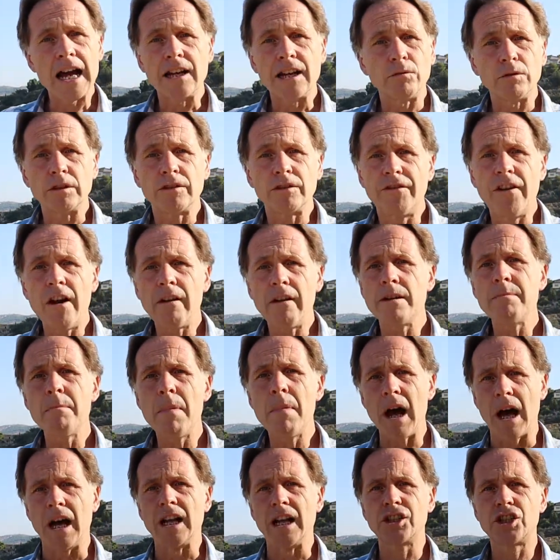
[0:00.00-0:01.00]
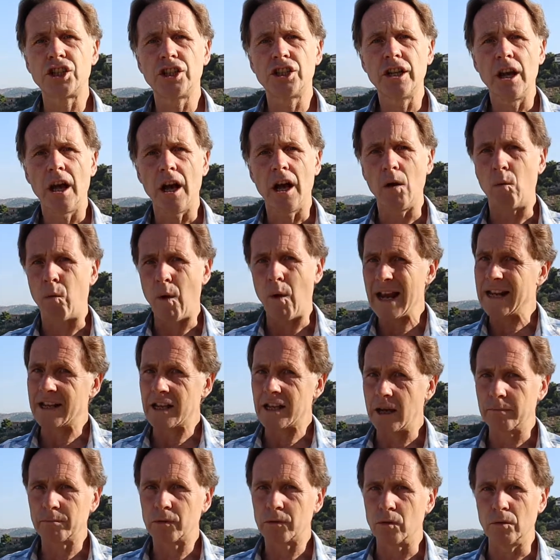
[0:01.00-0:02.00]
it was very much a
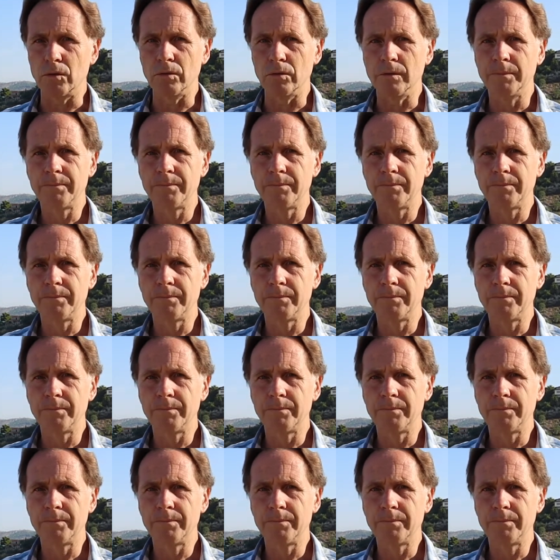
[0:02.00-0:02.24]
wake-up call.